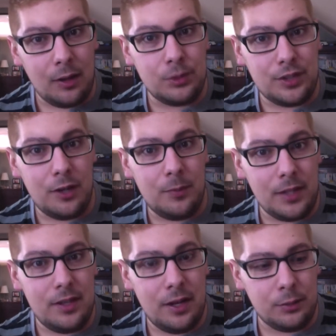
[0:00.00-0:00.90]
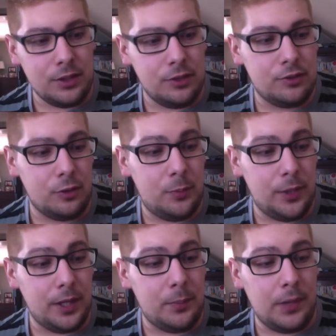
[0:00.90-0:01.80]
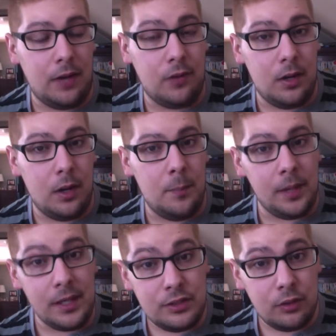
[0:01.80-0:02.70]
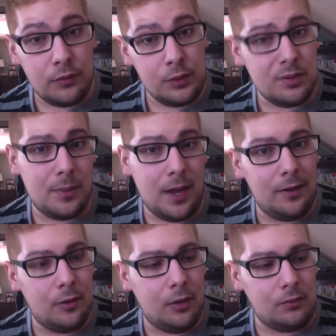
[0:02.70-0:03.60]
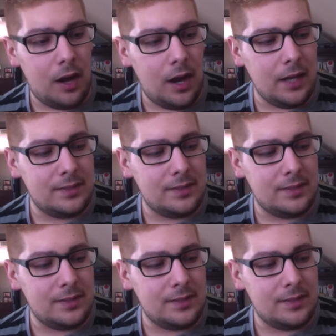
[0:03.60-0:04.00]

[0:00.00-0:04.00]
I was scared my hair was going to turn pink, but I read amazing reviews about it online.